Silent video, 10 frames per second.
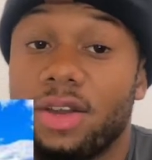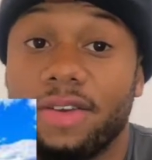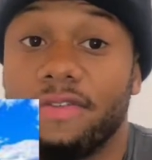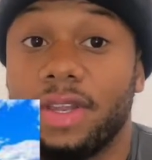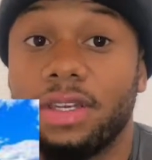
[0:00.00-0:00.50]
in
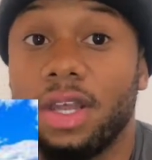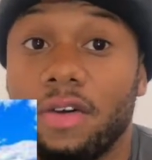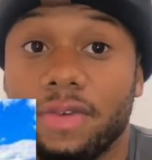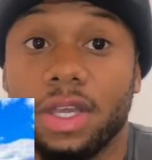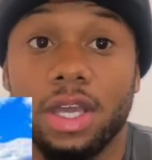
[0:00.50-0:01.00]

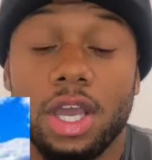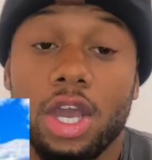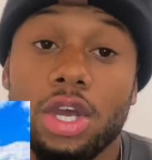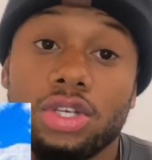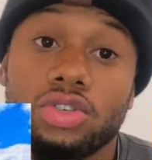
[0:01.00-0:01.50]
Philadelphia.
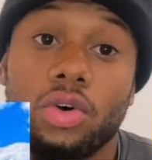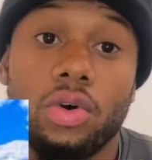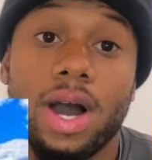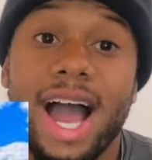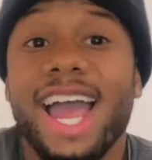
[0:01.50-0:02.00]

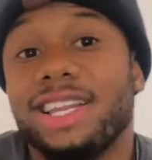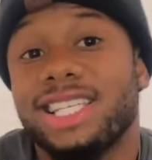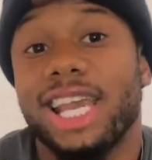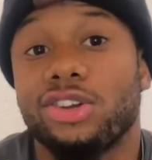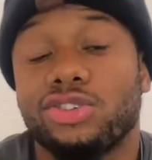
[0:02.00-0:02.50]
So I had to
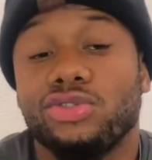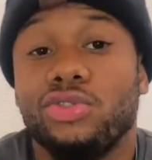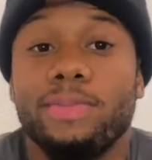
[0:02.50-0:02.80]
take her to school,